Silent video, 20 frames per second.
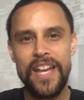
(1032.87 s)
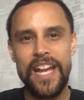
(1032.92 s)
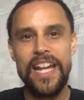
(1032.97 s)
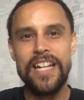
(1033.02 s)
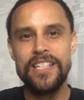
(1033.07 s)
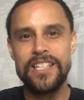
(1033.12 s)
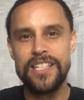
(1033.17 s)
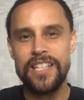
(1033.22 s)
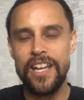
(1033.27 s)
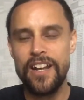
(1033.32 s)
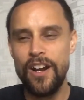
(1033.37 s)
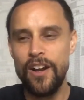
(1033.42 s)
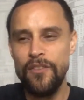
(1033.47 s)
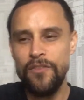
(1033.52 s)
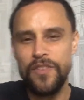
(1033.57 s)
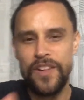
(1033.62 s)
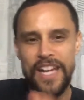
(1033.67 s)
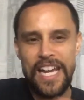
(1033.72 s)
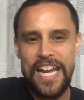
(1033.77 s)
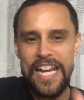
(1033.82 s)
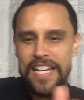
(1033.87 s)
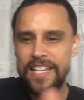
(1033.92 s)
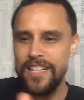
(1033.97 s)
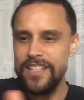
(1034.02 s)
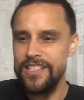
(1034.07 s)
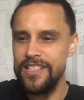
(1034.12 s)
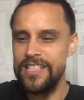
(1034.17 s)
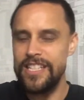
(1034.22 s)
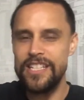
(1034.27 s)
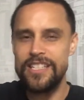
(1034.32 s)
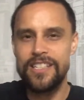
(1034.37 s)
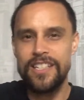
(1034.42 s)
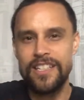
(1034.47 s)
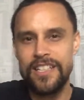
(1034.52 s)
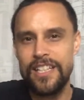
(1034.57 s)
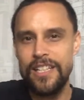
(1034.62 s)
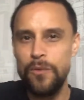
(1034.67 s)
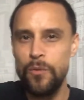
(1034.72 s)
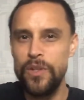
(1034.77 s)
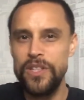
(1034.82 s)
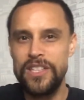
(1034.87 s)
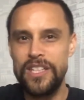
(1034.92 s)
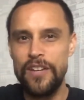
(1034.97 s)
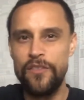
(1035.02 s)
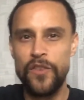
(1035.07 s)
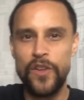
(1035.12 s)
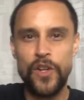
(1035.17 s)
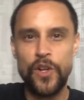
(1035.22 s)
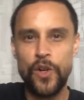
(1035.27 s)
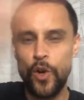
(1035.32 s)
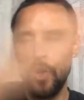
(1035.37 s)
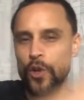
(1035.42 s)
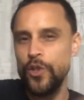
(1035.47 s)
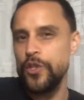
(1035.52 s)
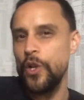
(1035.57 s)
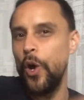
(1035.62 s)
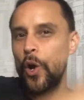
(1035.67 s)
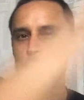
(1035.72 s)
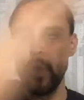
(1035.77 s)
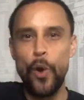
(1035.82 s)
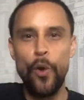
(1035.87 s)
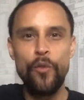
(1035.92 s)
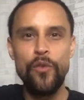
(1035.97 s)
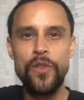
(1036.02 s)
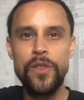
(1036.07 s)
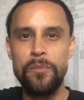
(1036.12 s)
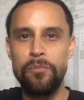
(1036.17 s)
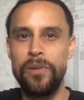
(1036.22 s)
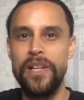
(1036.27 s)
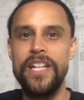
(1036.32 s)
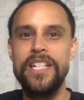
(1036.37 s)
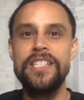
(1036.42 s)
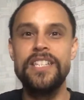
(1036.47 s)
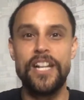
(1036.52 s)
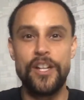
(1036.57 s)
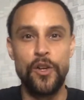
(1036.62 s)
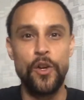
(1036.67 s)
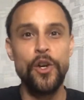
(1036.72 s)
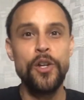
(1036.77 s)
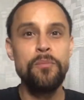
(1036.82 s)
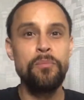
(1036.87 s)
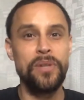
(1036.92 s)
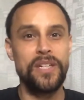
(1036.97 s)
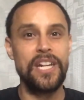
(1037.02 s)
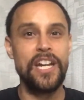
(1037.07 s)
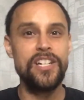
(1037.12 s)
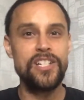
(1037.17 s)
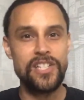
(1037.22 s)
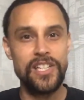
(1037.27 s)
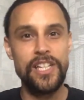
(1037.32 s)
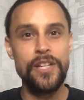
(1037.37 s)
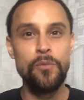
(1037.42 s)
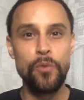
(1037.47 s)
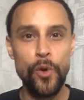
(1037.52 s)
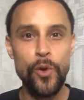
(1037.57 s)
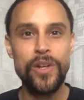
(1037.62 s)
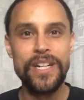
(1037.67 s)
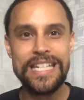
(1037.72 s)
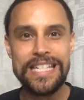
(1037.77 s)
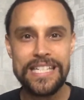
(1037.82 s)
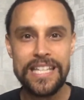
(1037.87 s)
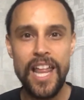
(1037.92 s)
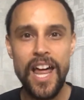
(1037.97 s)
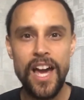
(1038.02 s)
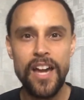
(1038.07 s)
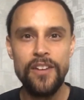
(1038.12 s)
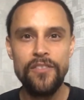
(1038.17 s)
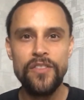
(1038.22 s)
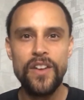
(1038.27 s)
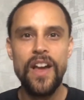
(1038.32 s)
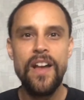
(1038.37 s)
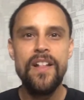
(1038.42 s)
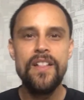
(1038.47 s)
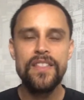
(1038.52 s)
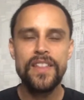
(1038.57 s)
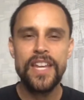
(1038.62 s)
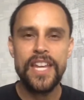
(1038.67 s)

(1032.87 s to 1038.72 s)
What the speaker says: instead of inconsistently with different girls all over the place that could potentially ruin his life.